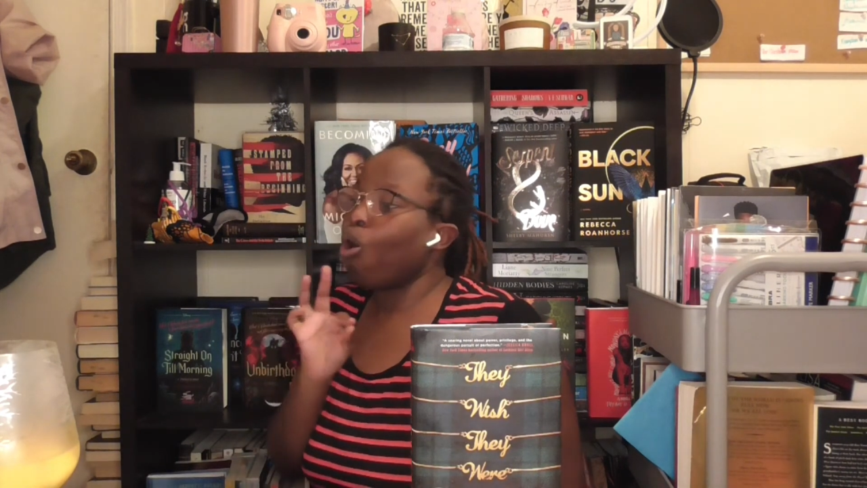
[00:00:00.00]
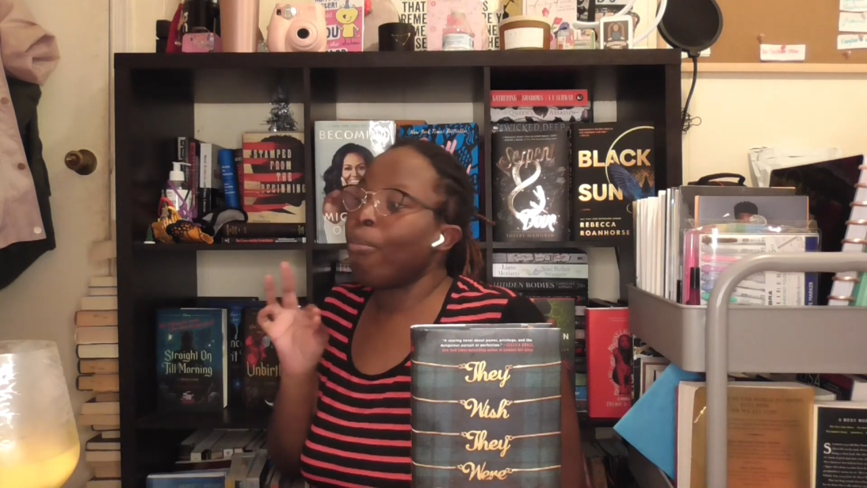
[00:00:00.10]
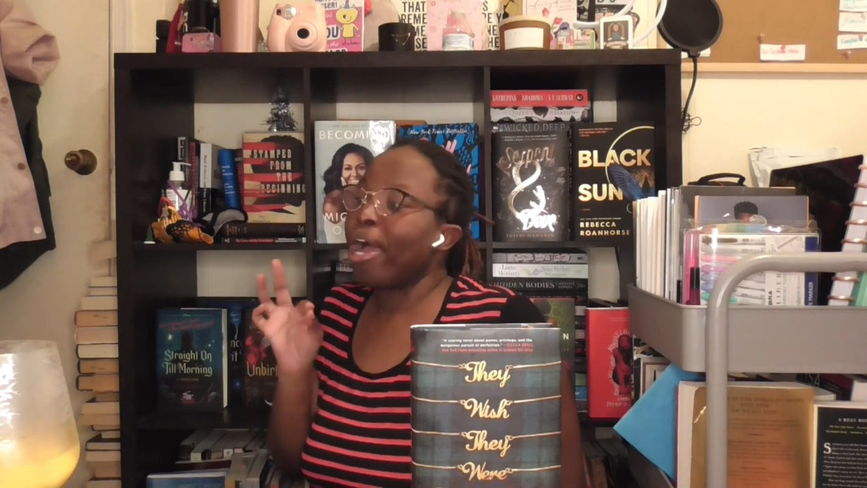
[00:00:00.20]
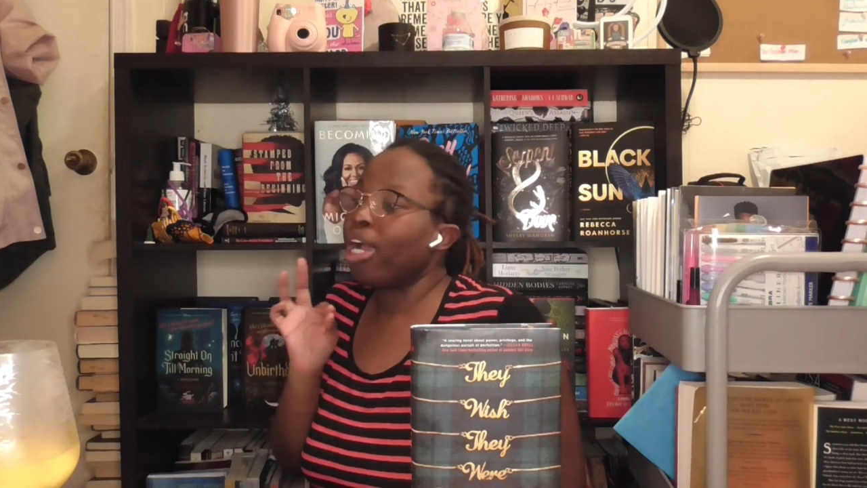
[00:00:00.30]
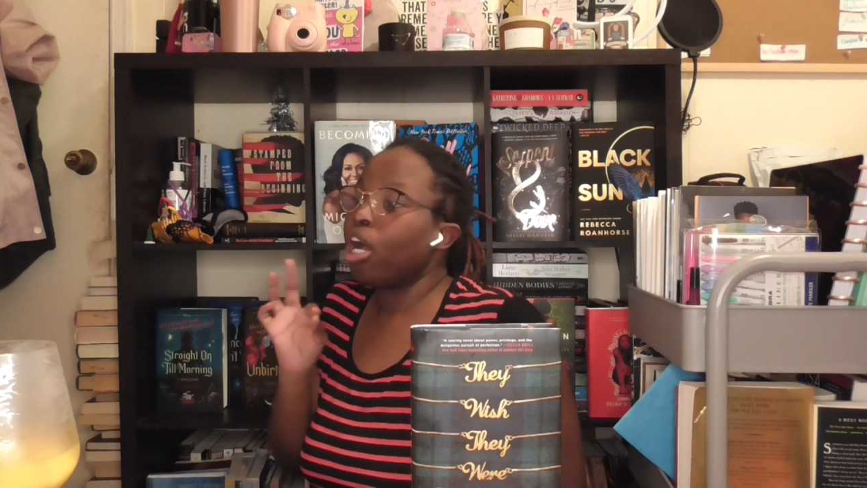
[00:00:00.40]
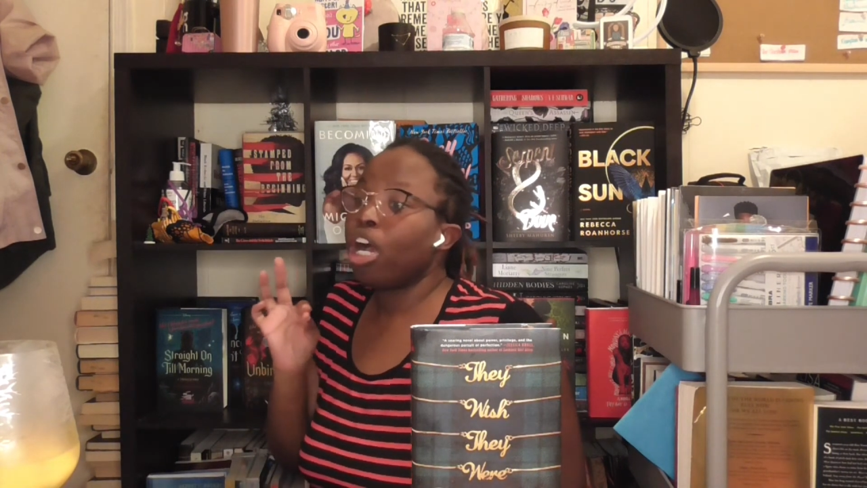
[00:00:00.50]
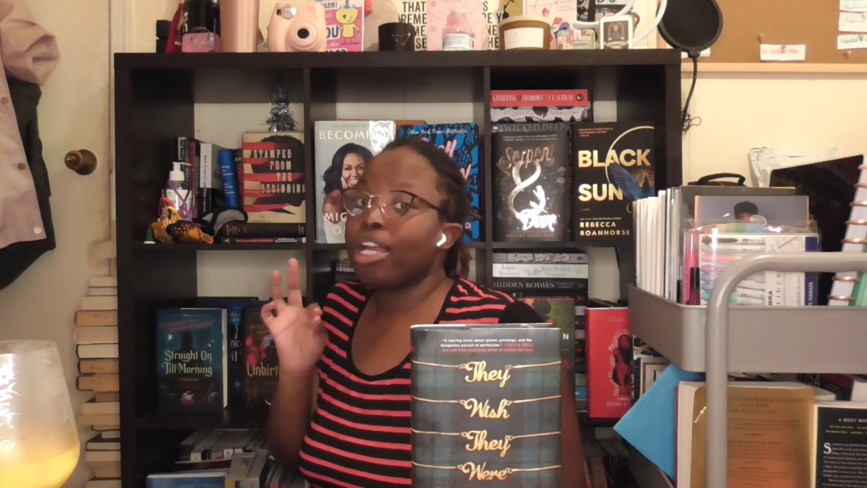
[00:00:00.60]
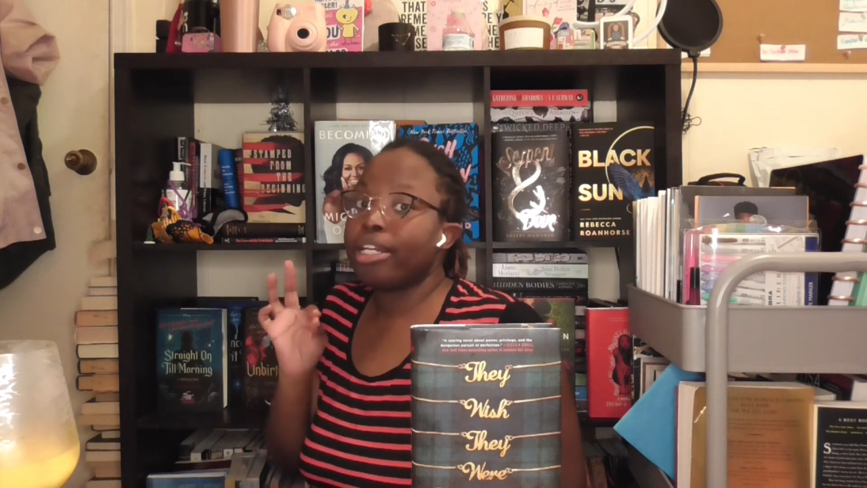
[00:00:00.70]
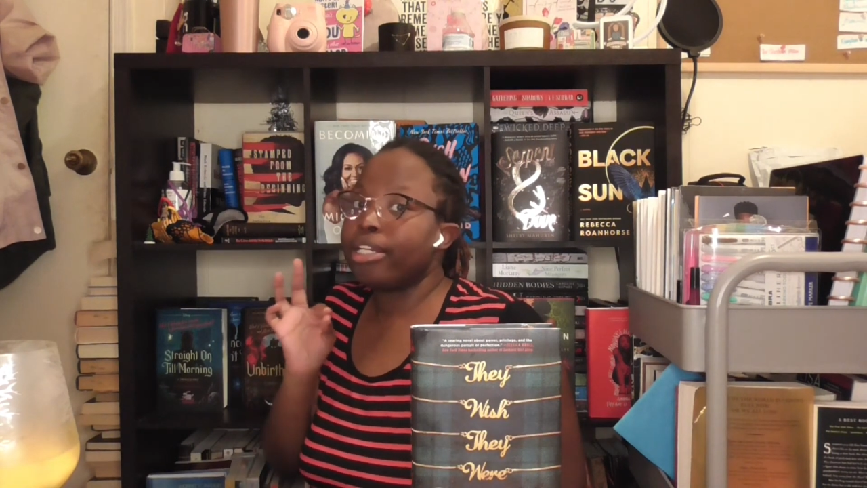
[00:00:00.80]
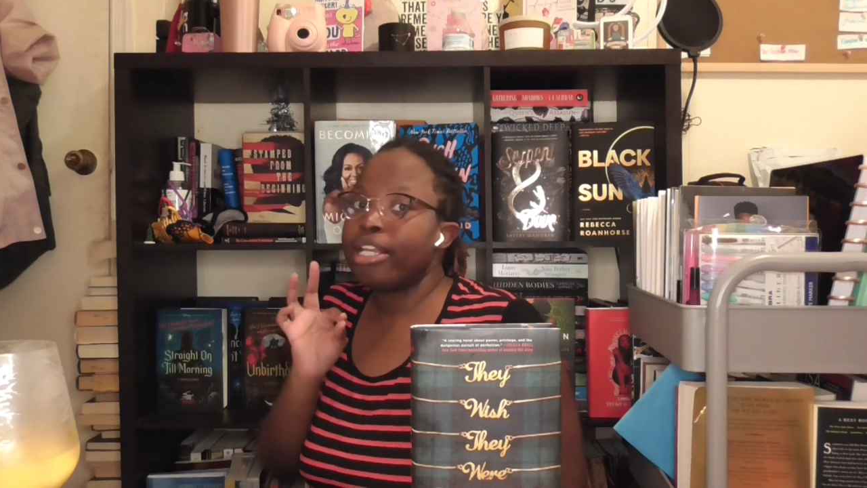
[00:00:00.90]
oh my
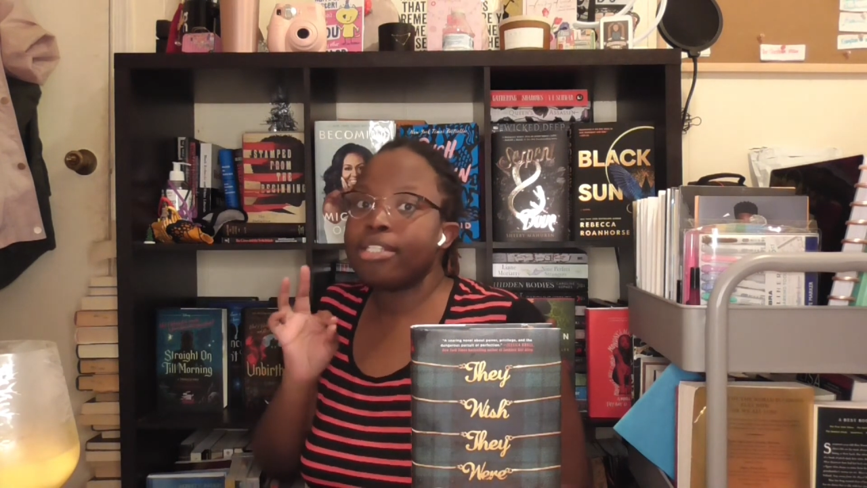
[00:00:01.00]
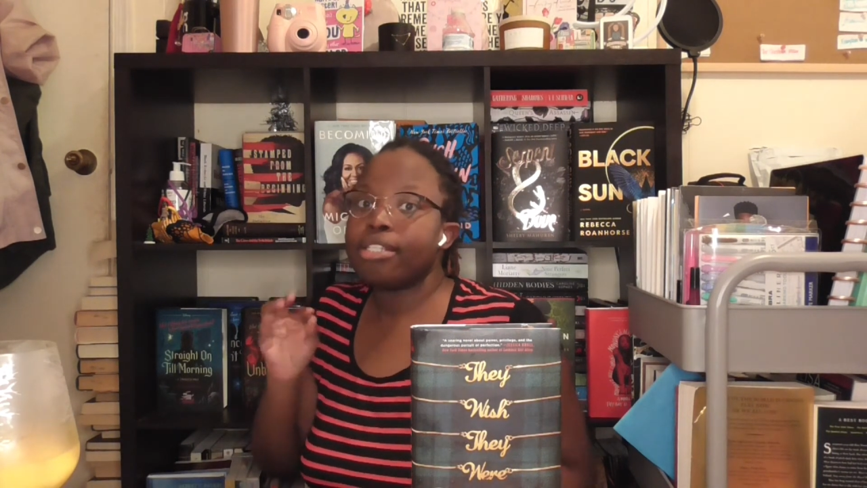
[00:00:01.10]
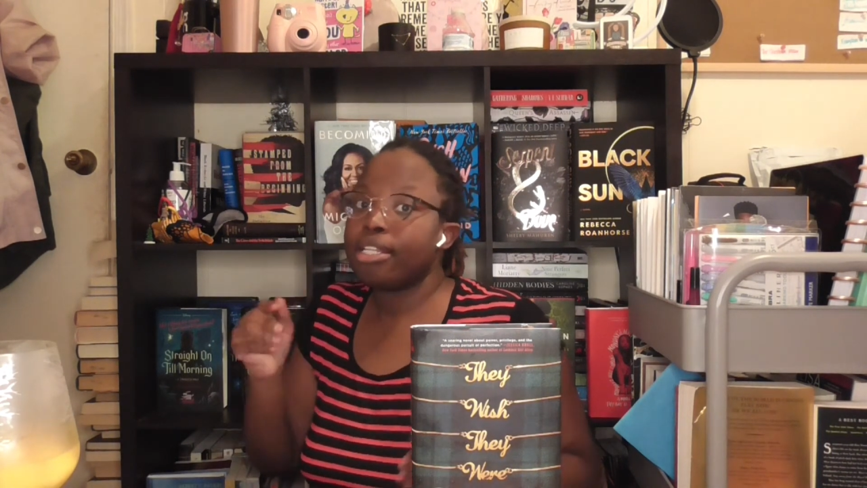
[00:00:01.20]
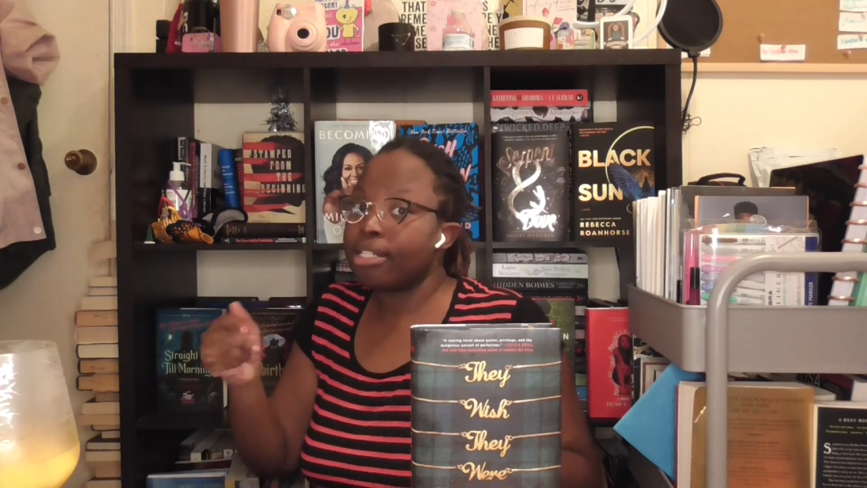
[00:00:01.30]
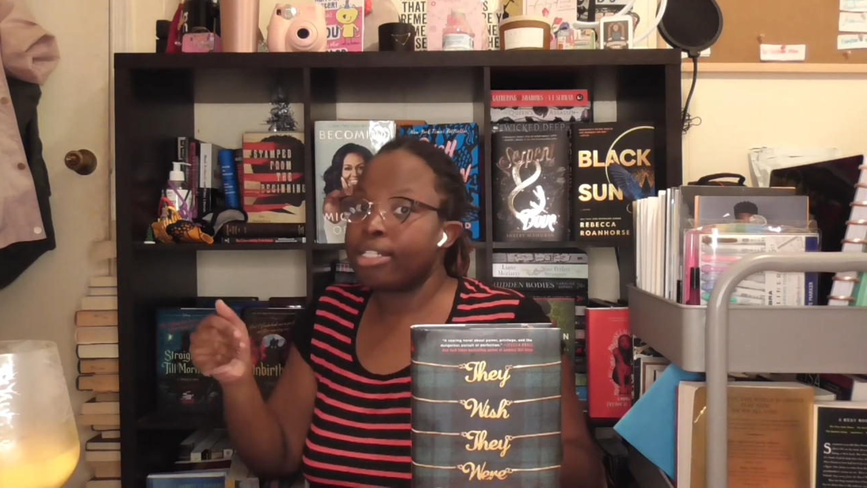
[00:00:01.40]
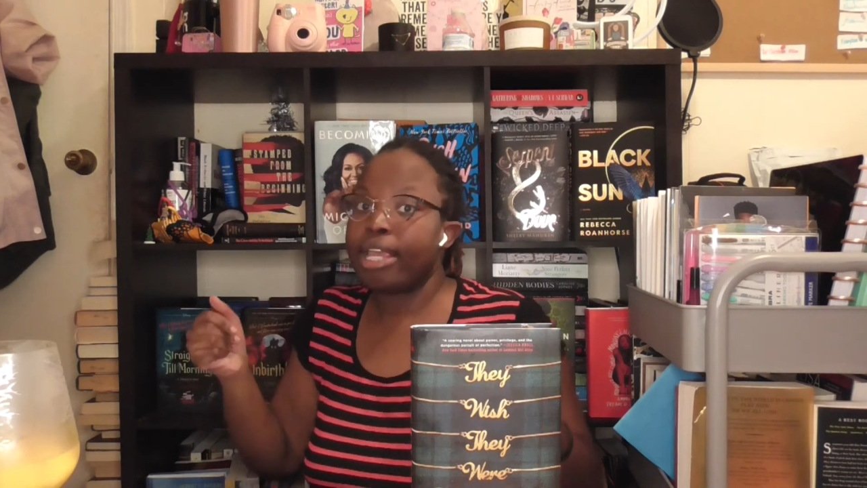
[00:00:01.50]
god, this is